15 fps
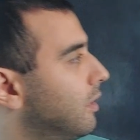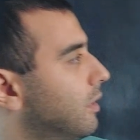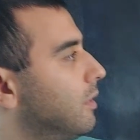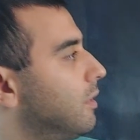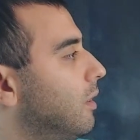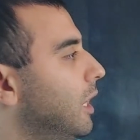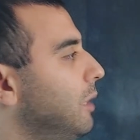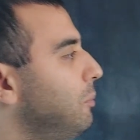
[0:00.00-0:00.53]

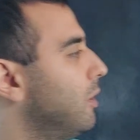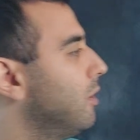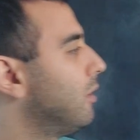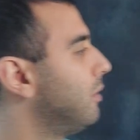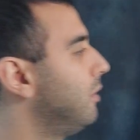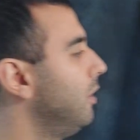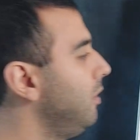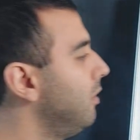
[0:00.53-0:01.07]
So let me
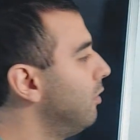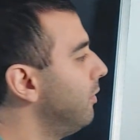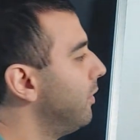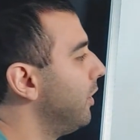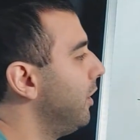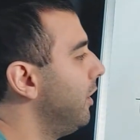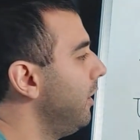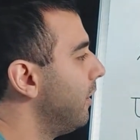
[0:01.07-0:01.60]
continue over
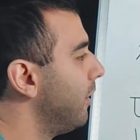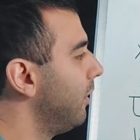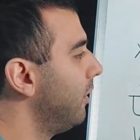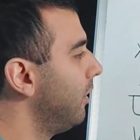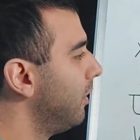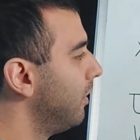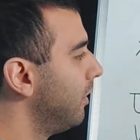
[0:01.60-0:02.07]
here.